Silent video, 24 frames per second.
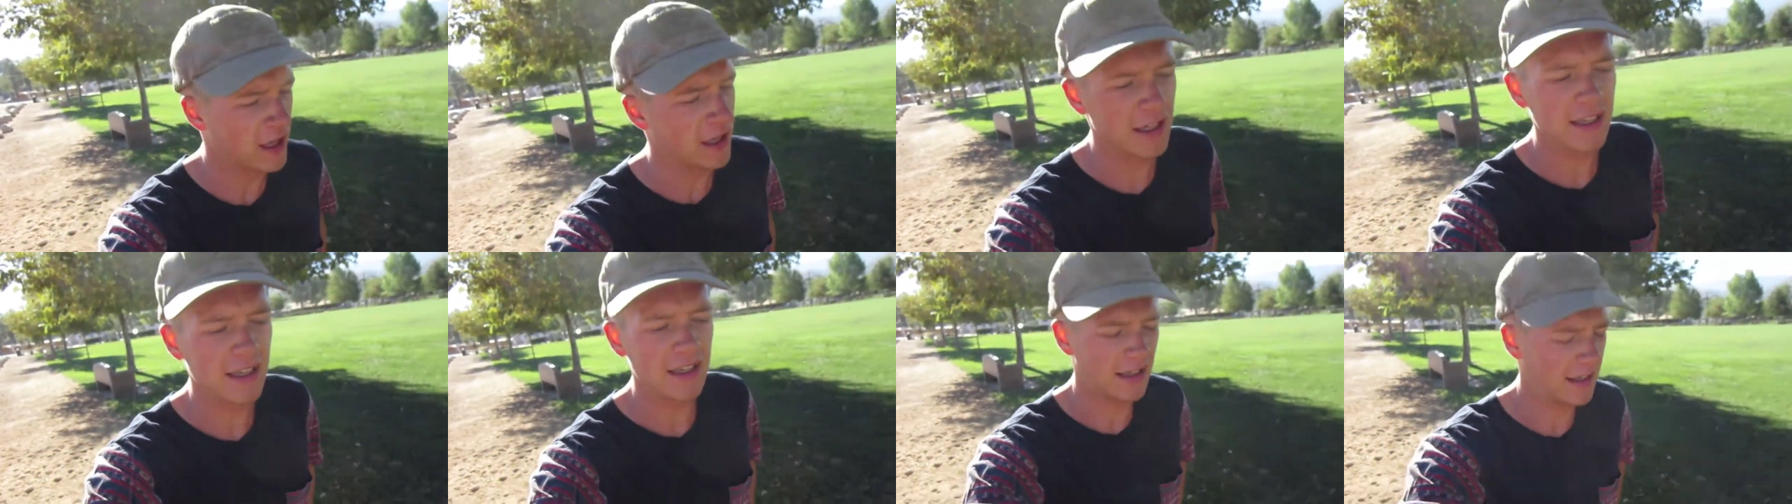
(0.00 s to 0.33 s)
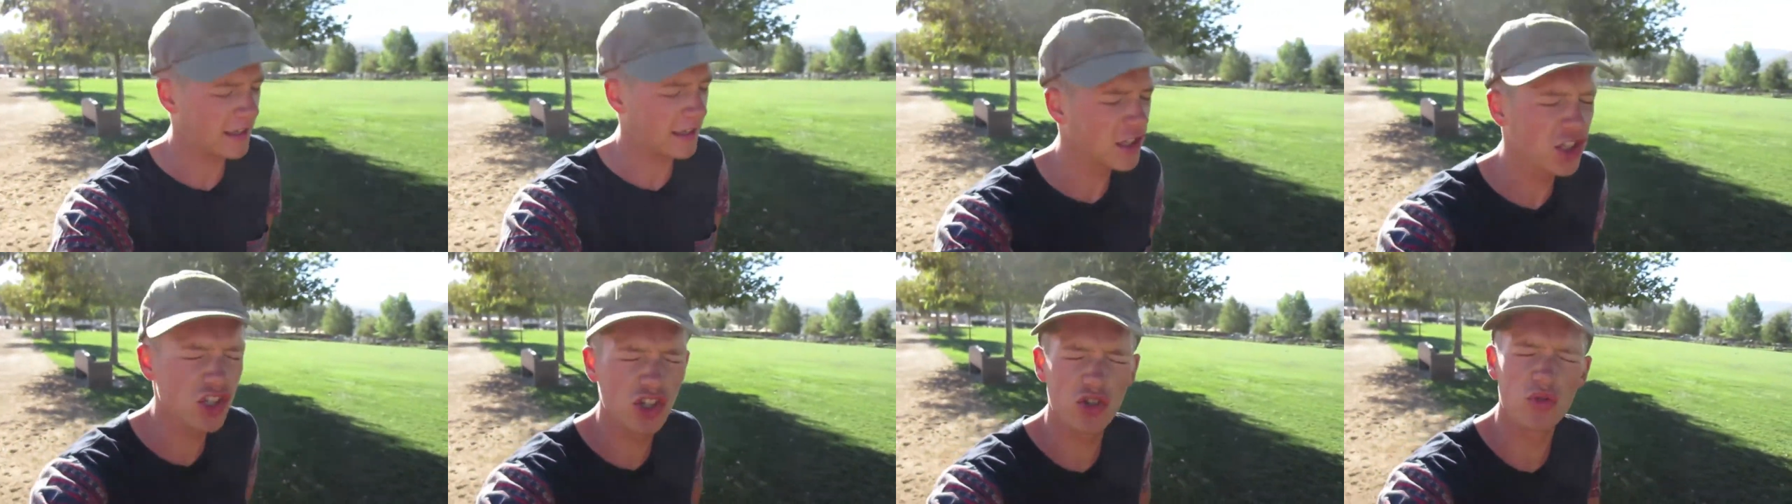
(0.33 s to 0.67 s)

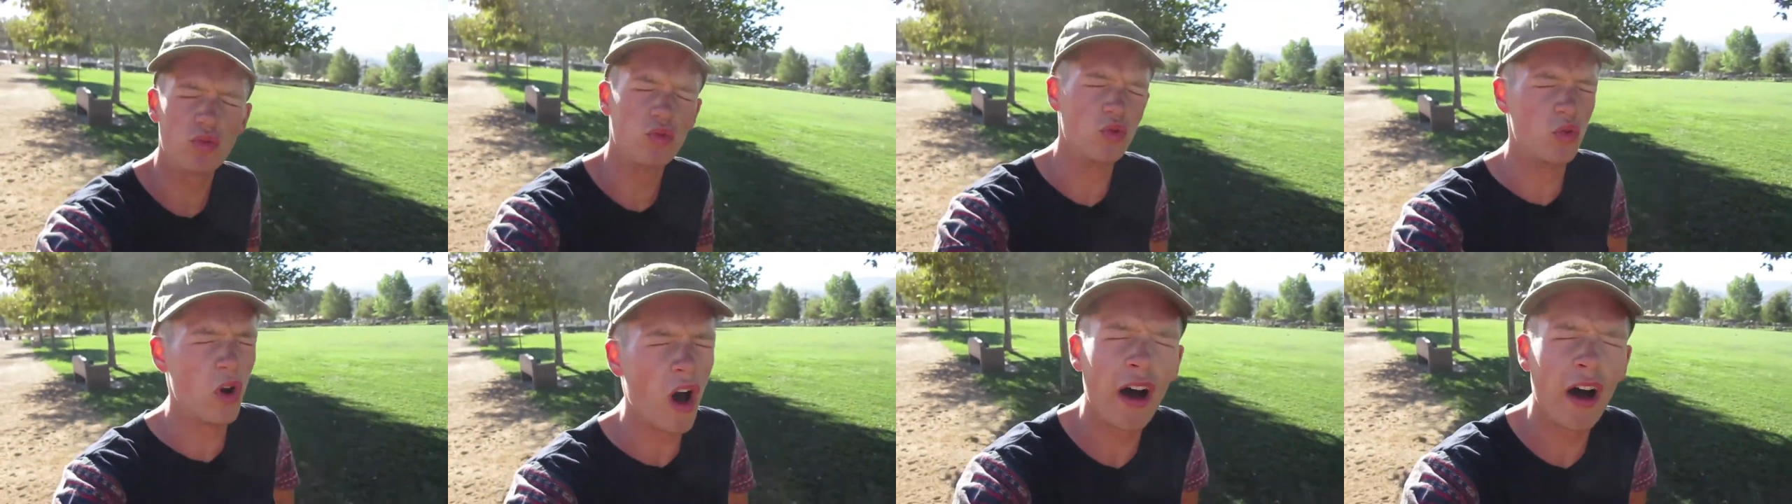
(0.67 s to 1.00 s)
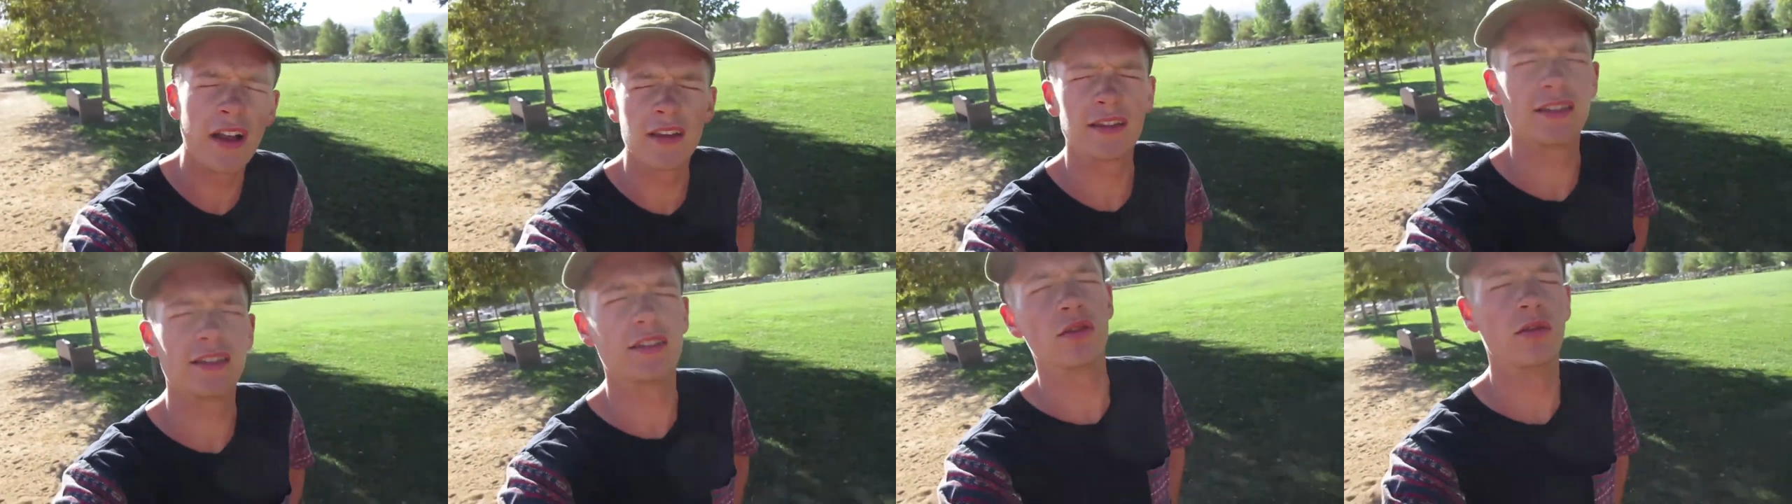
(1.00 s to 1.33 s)
He just
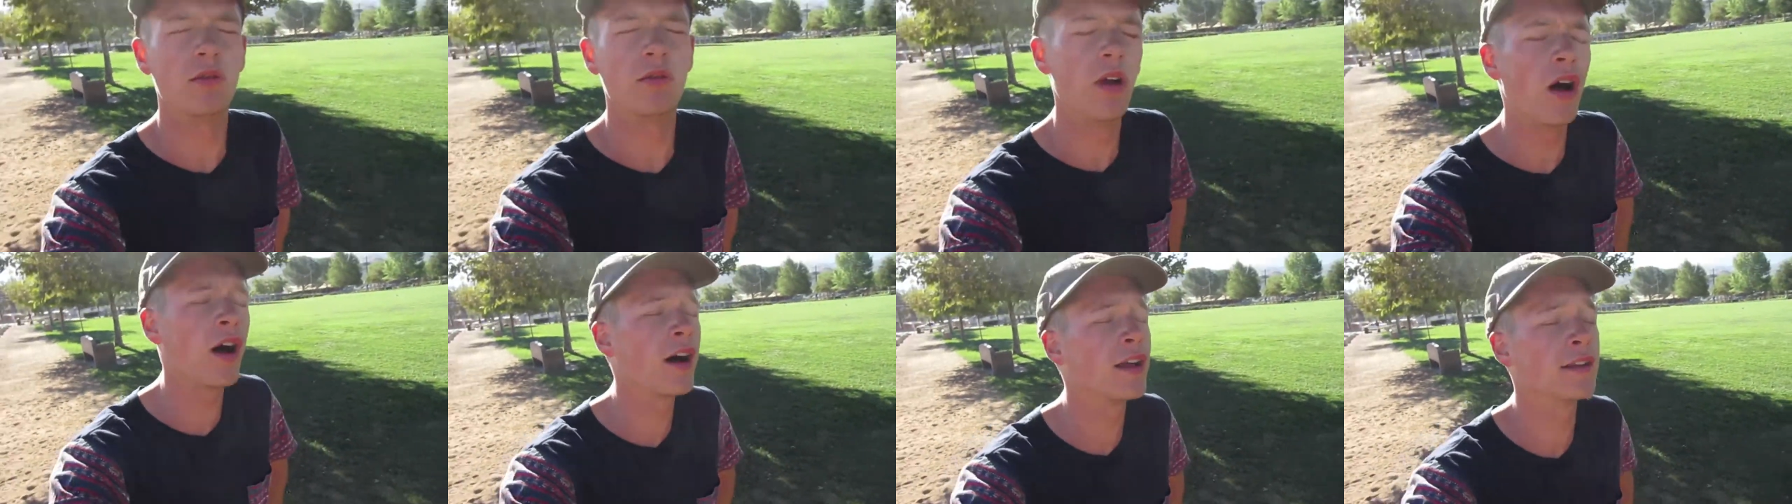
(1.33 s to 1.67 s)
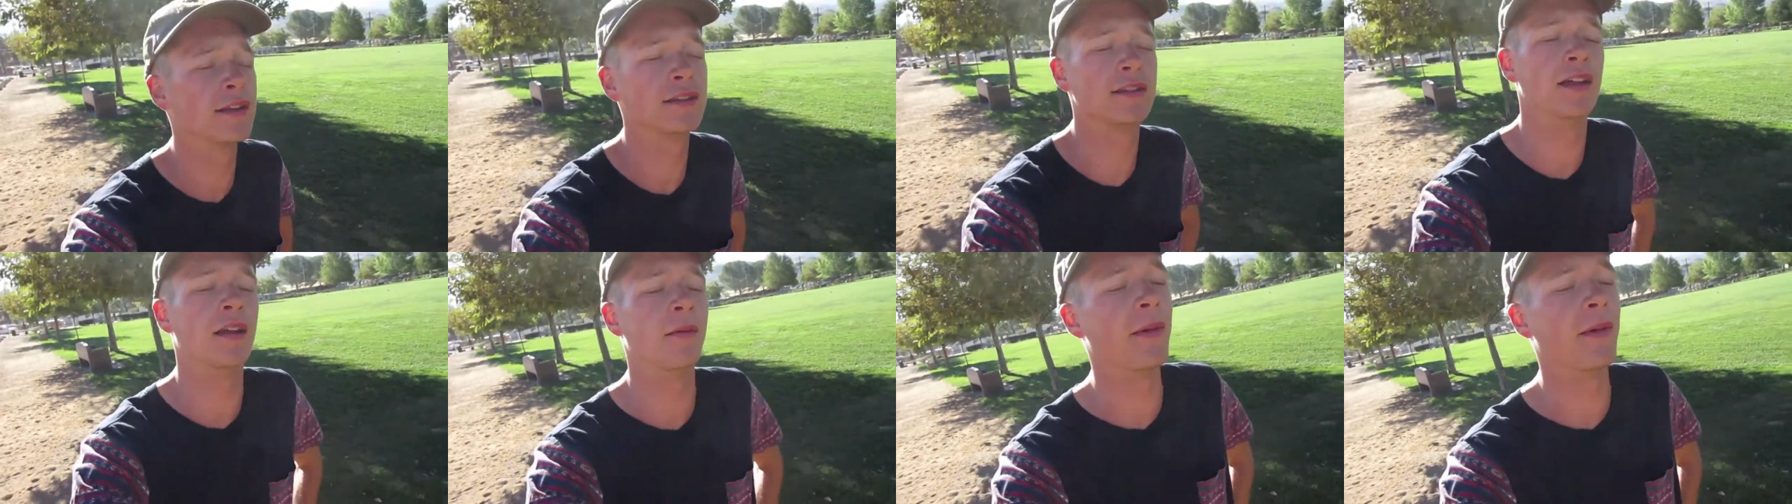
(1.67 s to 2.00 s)
runs and
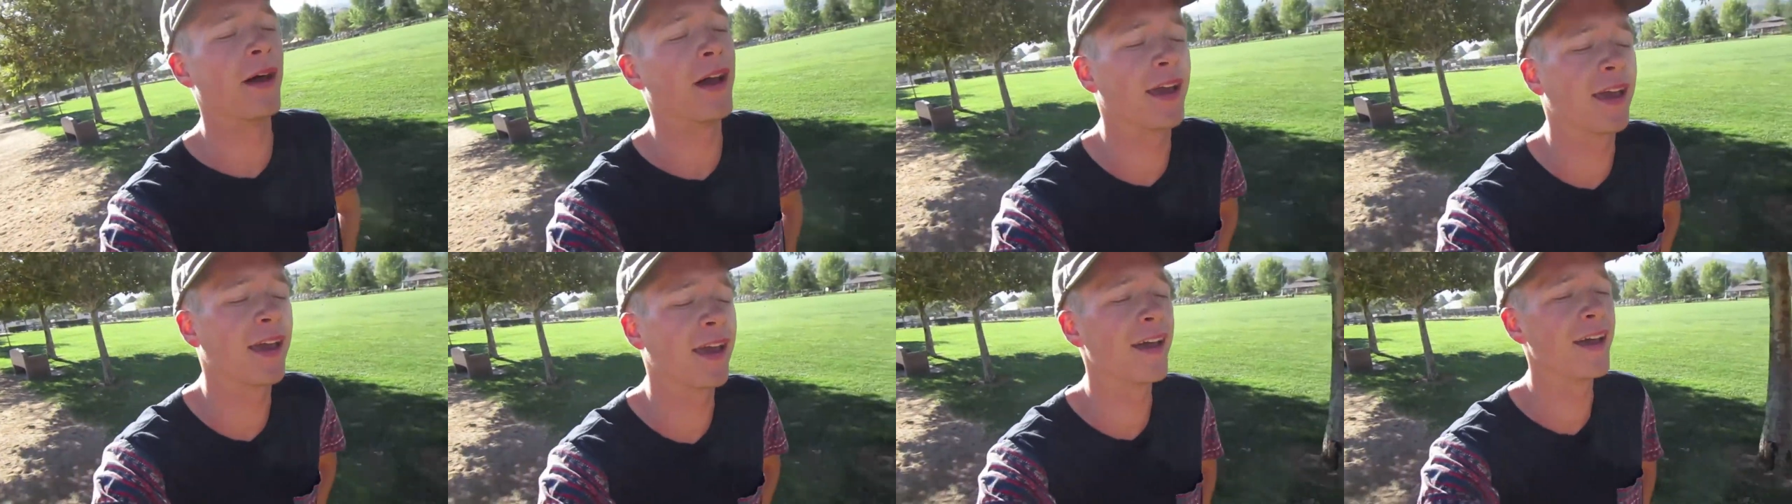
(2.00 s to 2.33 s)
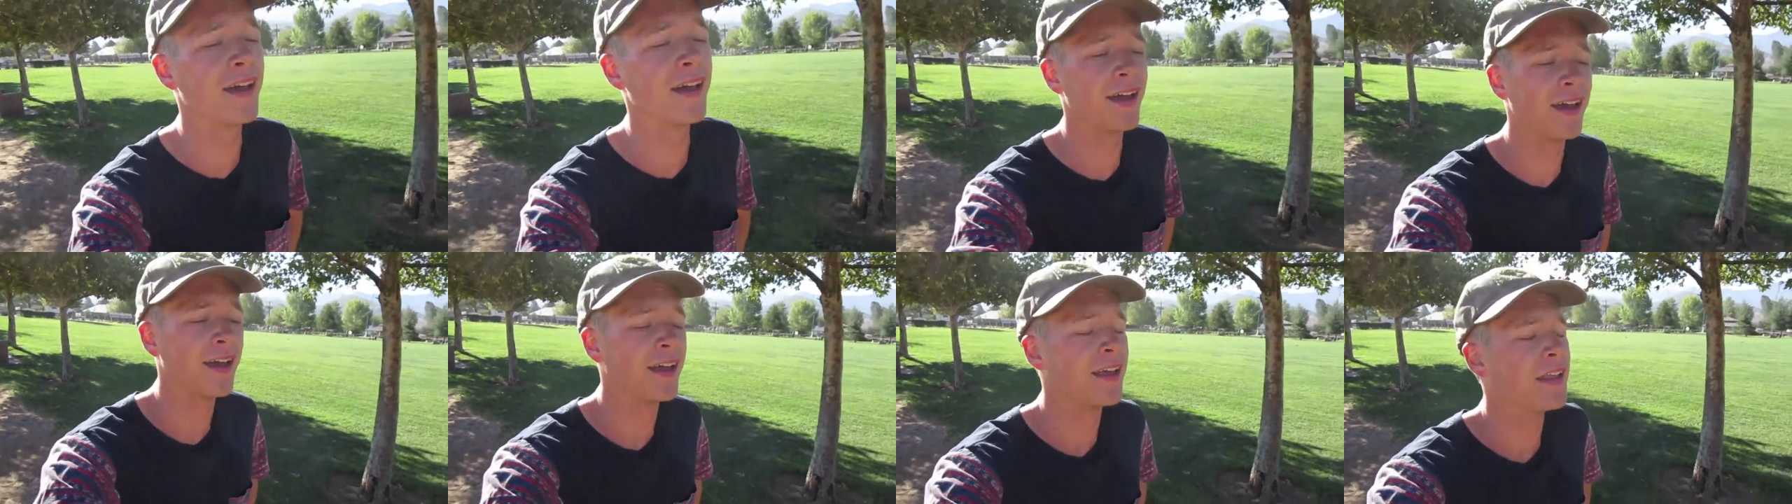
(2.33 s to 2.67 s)
runs, and I'm like,
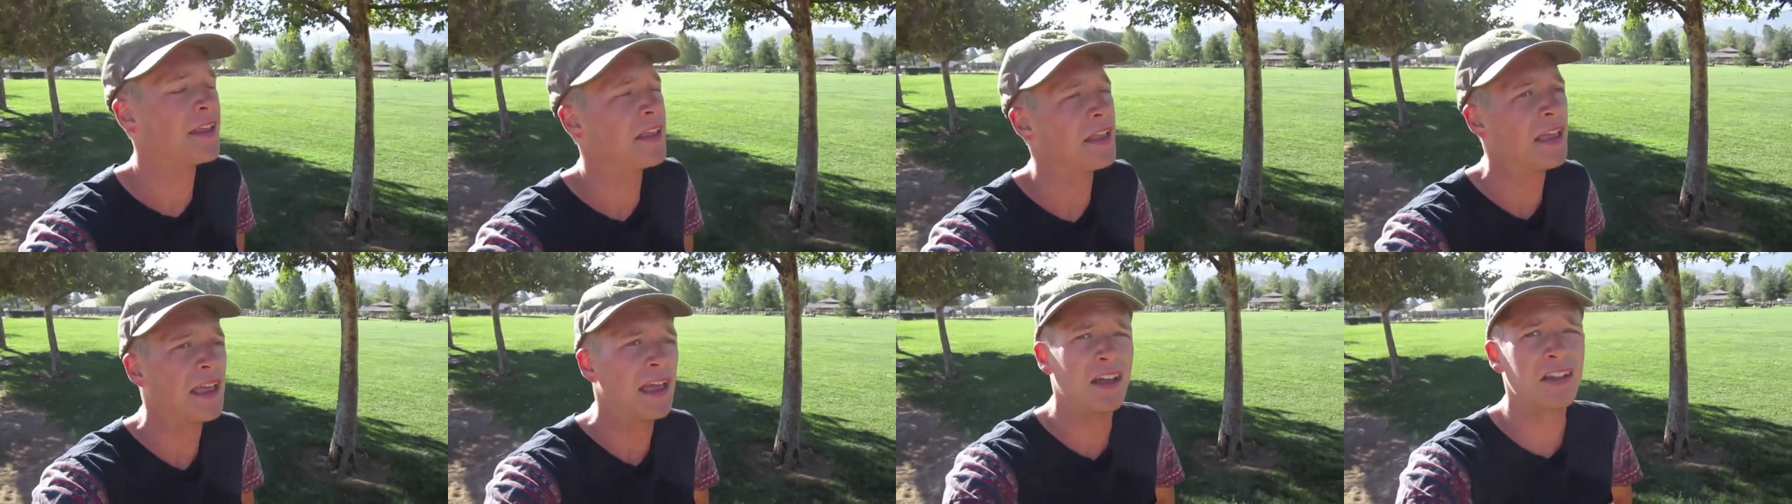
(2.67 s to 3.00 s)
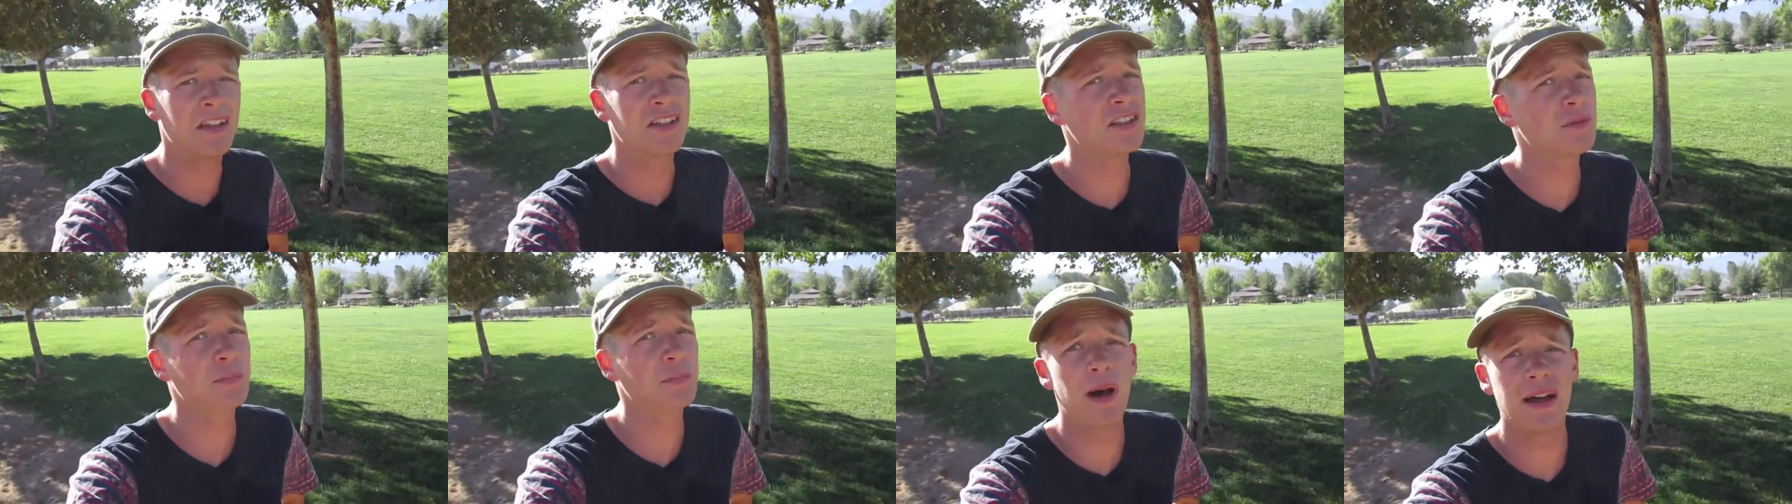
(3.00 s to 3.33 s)

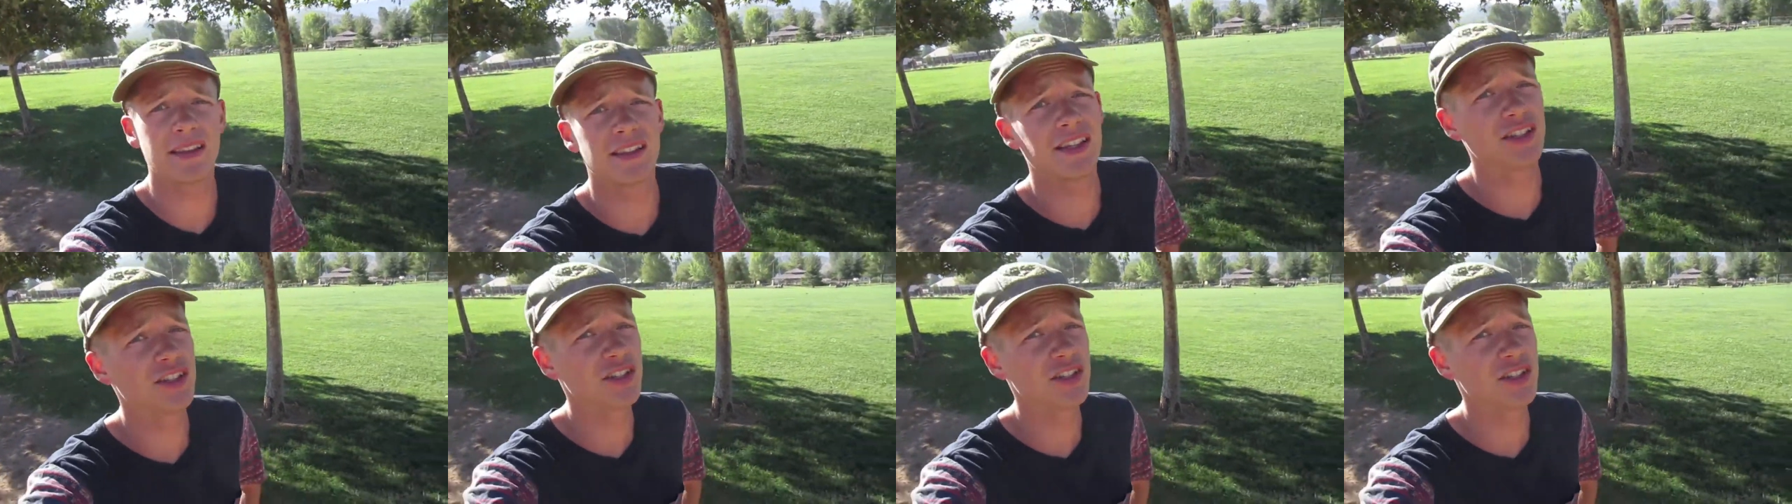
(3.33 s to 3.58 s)
I just bought the